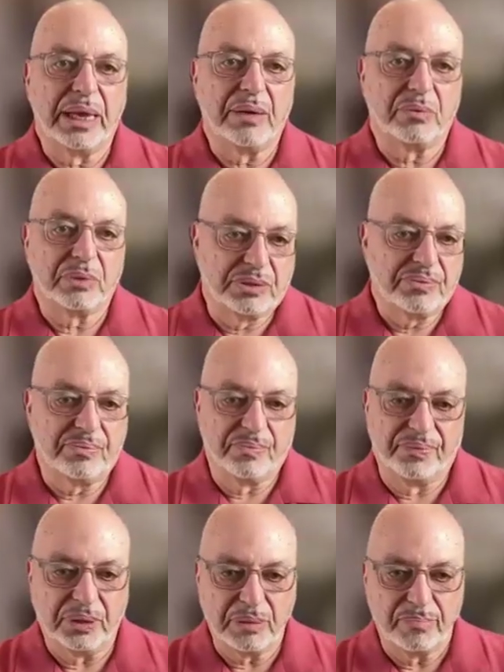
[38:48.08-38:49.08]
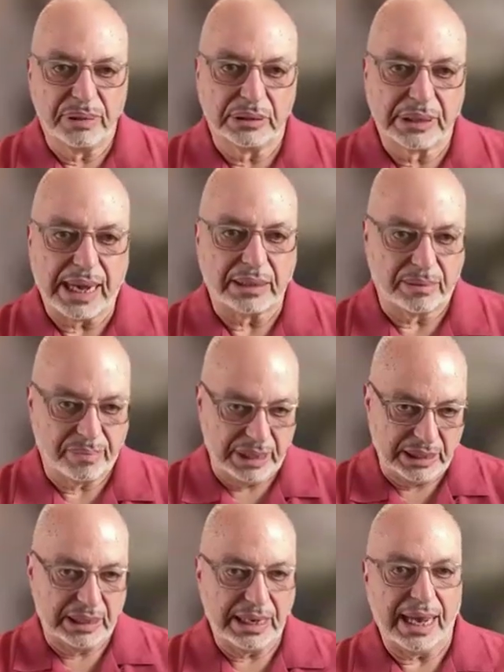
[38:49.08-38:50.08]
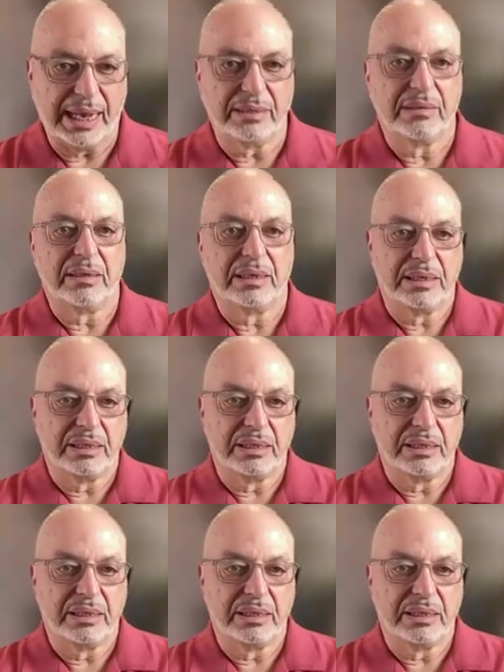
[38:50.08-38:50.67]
It was fully built out. I mean, it had